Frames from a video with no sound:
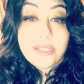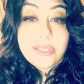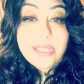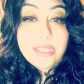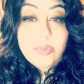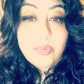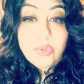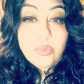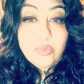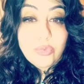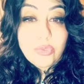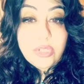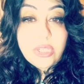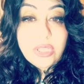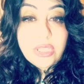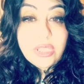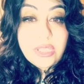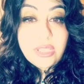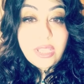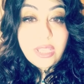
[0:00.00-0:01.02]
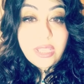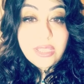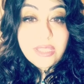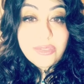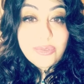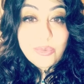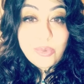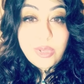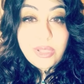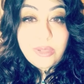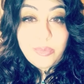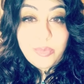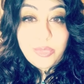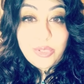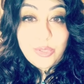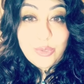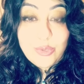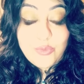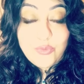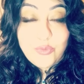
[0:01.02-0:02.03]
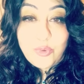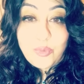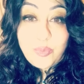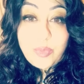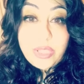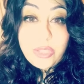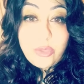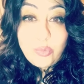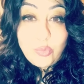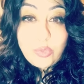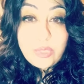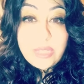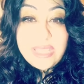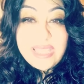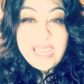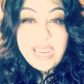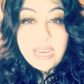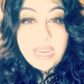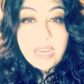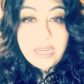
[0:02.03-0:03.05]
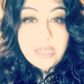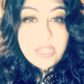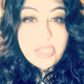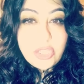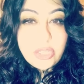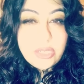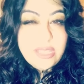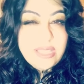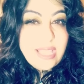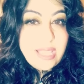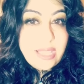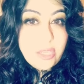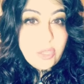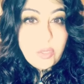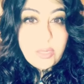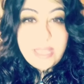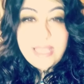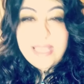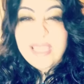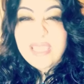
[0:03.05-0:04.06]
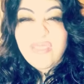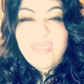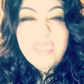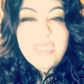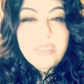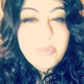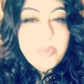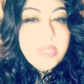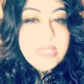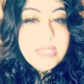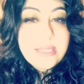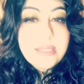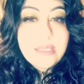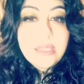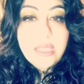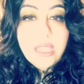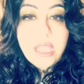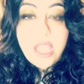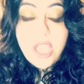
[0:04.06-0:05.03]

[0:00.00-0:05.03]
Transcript: Keep the moon in the deck as well, because for me the moon is recognition, is accolade, is visibility.